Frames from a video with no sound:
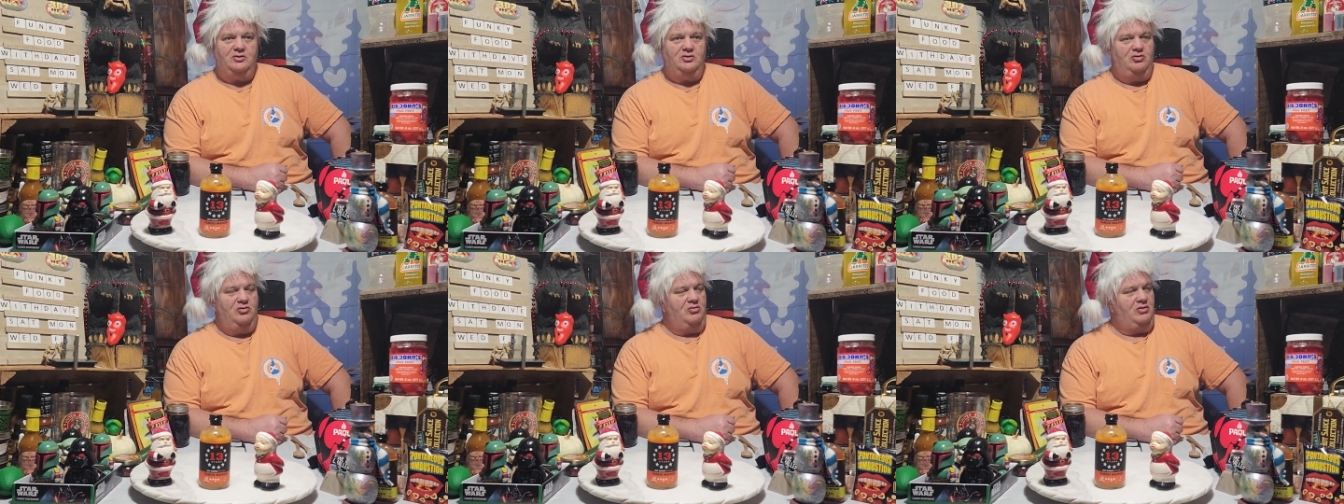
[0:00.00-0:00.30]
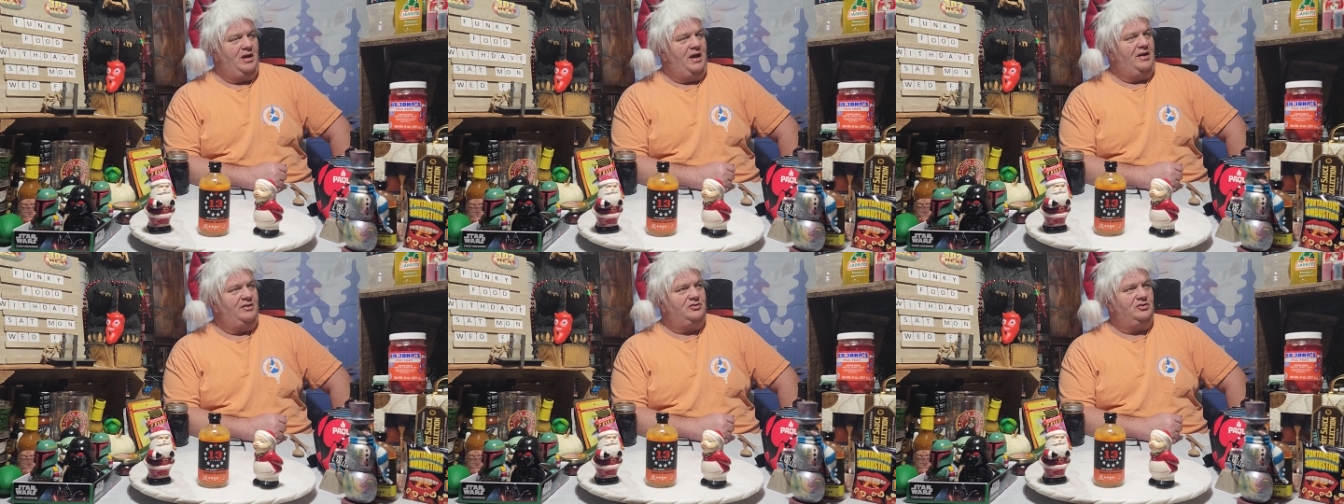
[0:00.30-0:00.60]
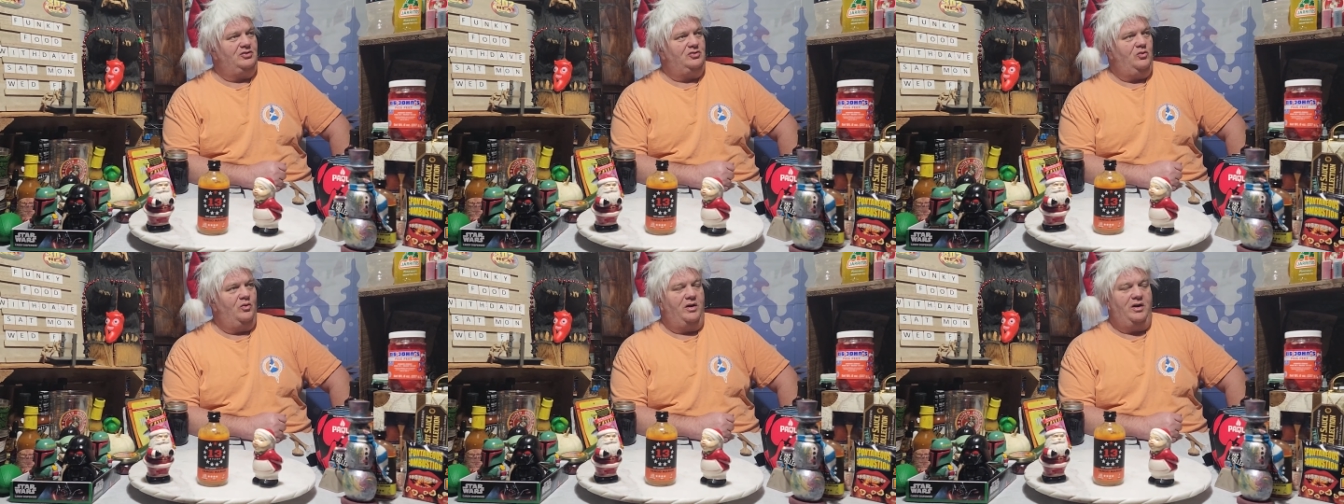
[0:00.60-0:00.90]

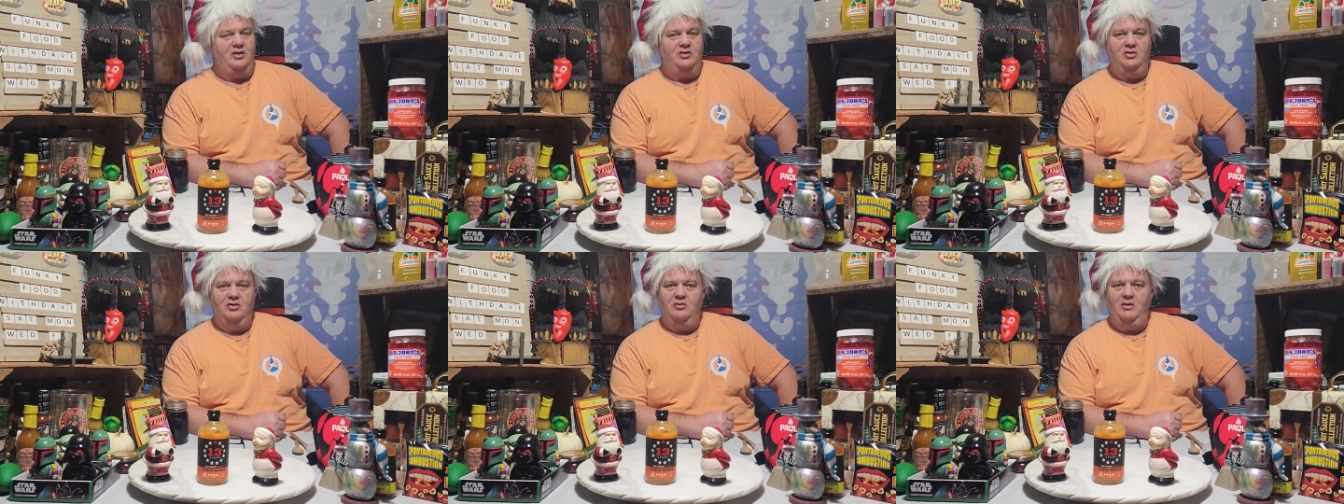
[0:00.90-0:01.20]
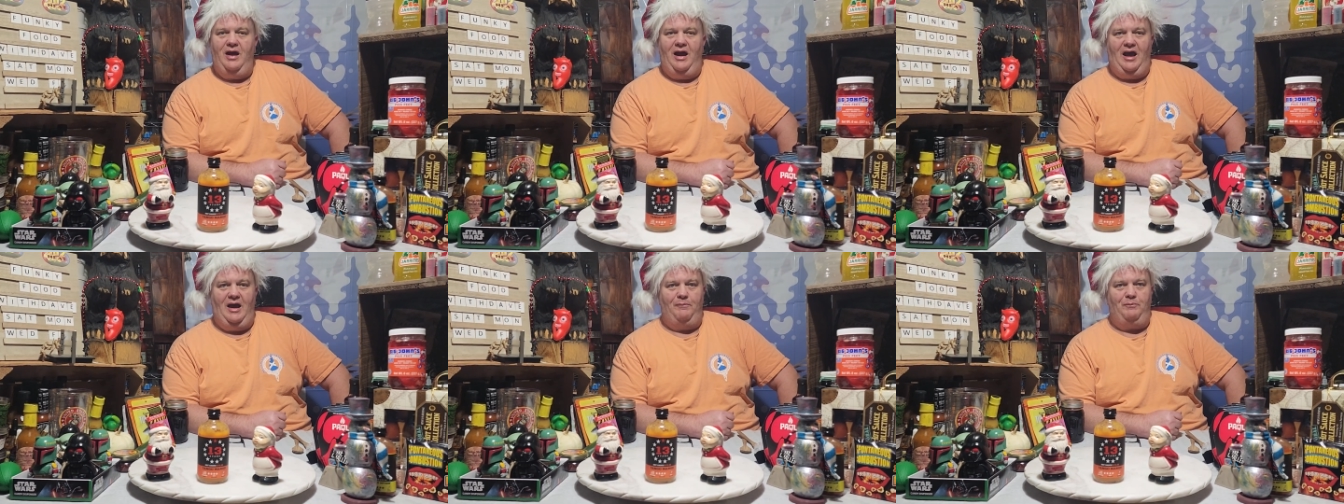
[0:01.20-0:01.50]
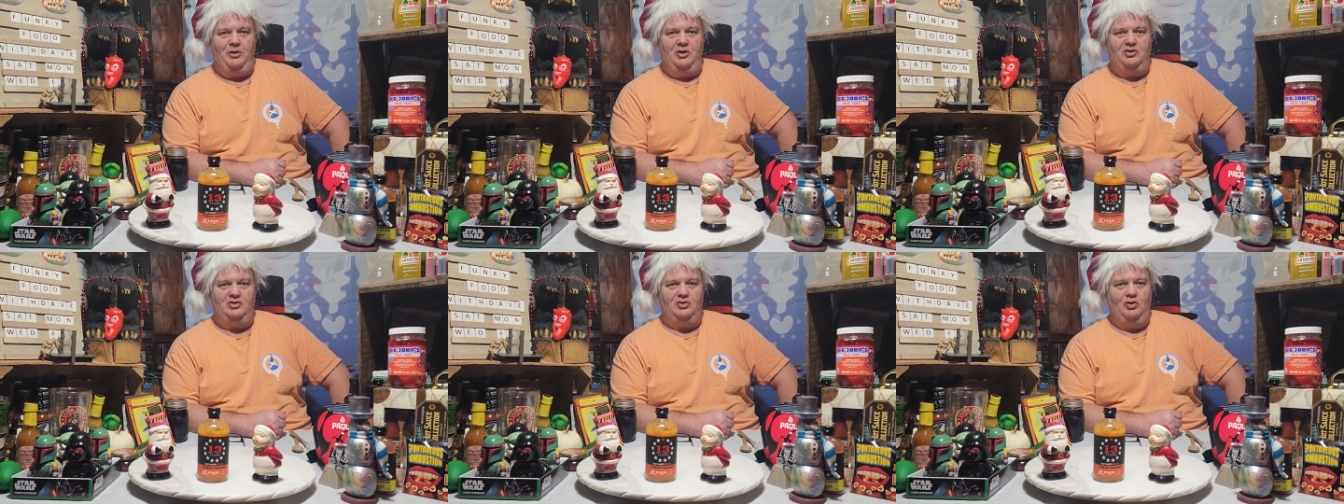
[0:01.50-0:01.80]
2022.
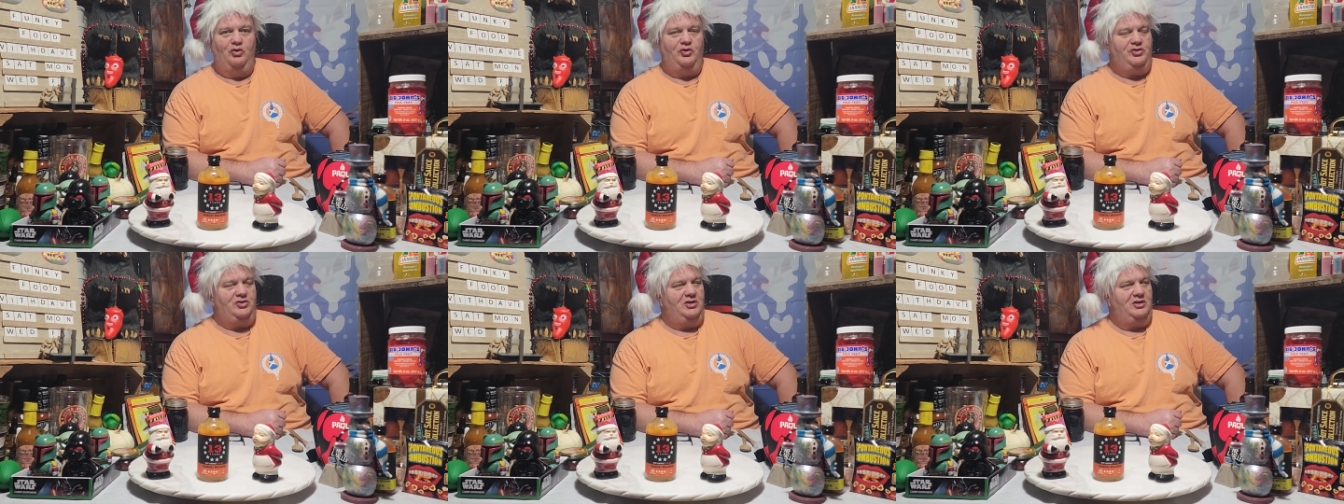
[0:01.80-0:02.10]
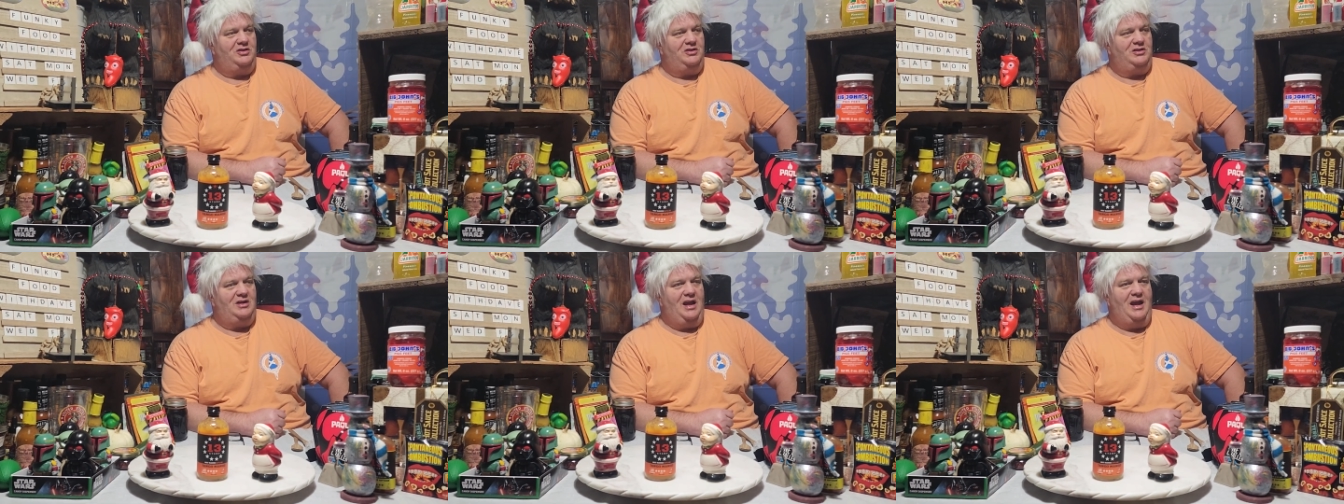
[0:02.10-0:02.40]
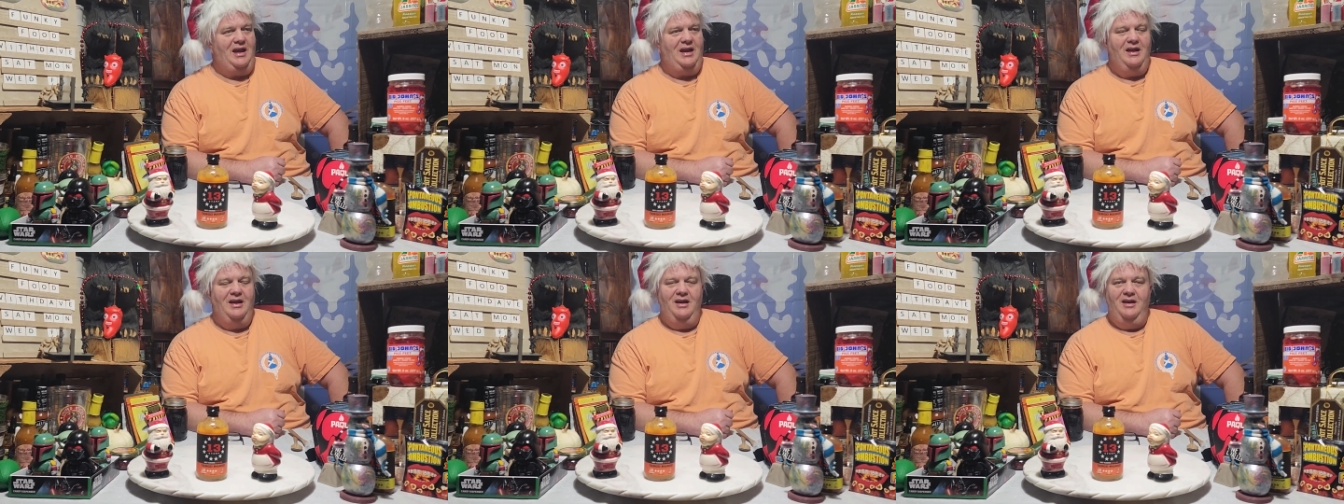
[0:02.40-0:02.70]
Happy Solstice
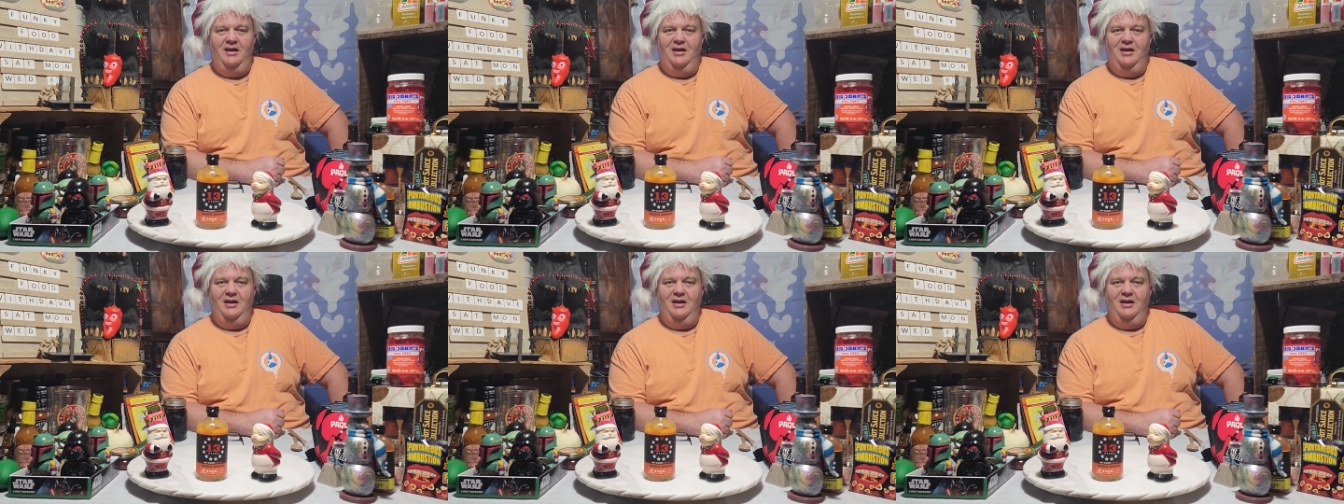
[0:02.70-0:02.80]
Day.